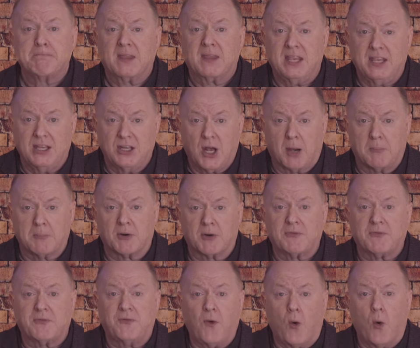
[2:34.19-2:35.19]
Key number
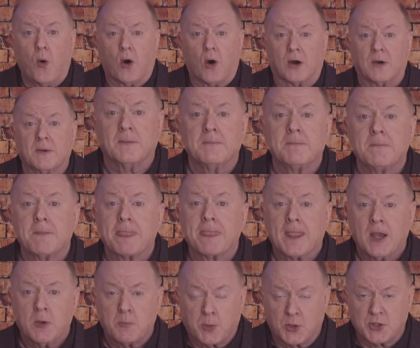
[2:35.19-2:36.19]
four
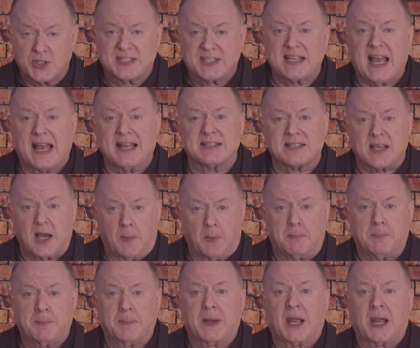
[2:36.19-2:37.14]
present a